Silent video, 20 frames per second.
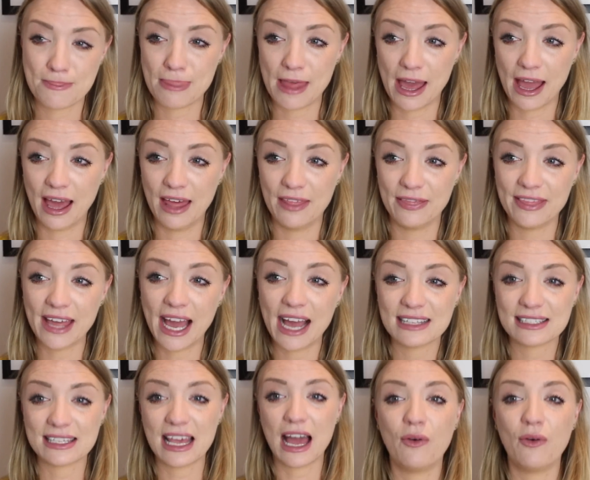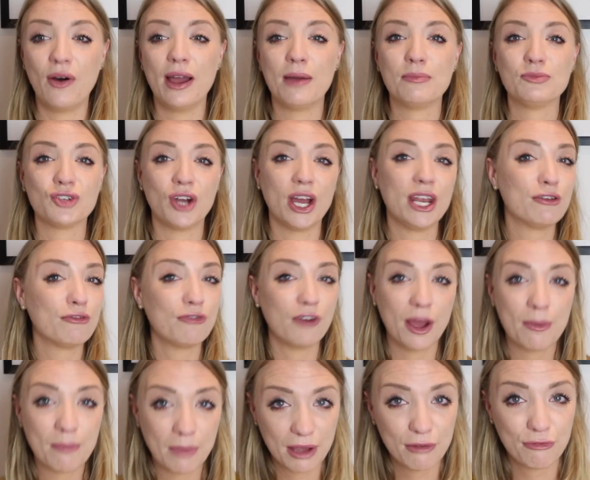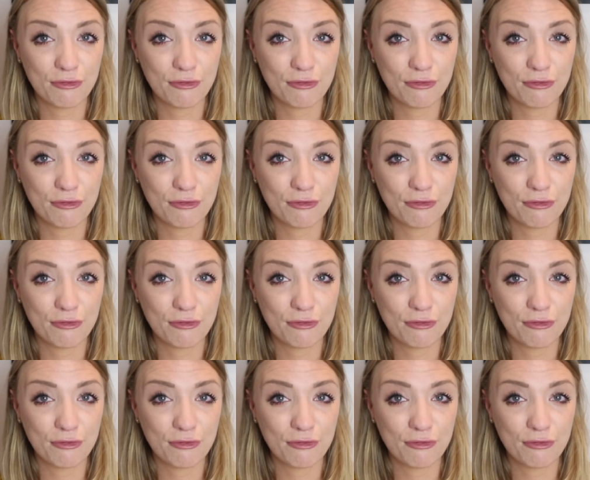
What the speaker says: And that's I am trying to find my